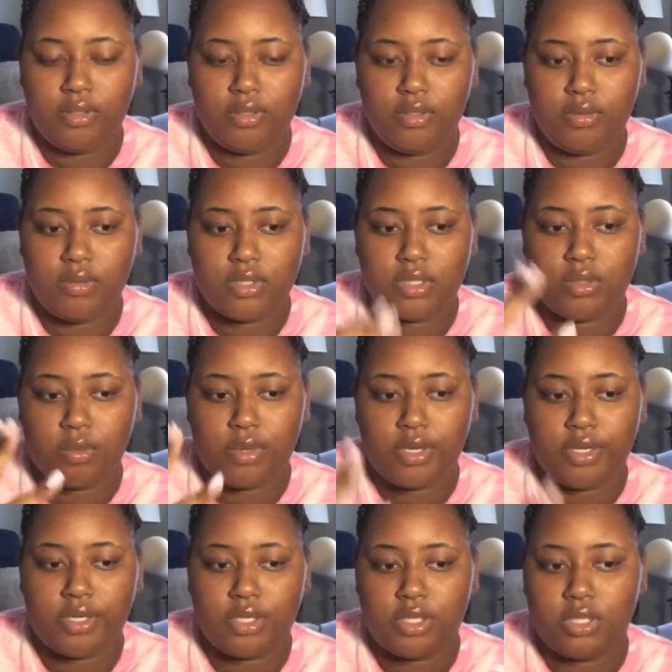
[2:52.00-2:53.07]
what's the
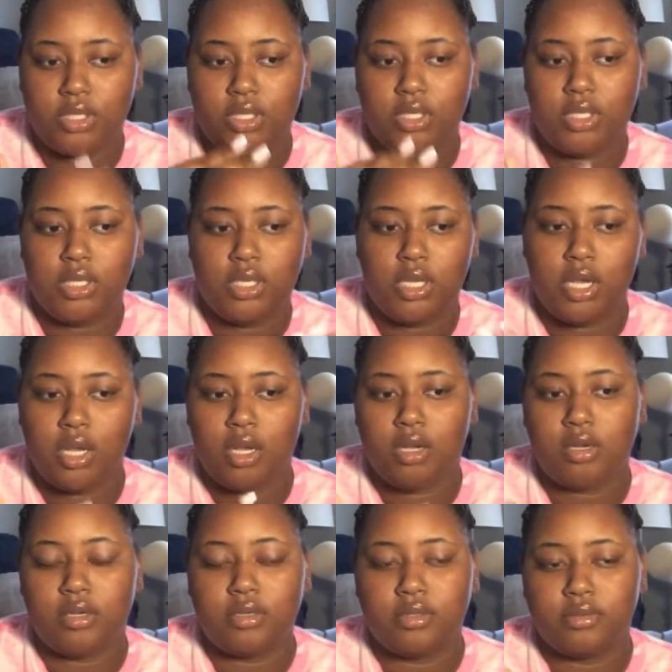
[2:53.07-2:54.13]
word?
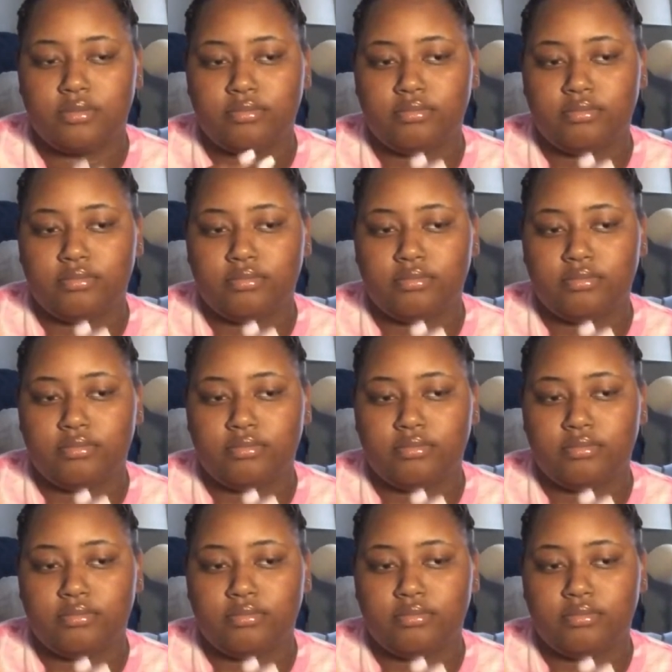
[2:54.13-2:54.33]
I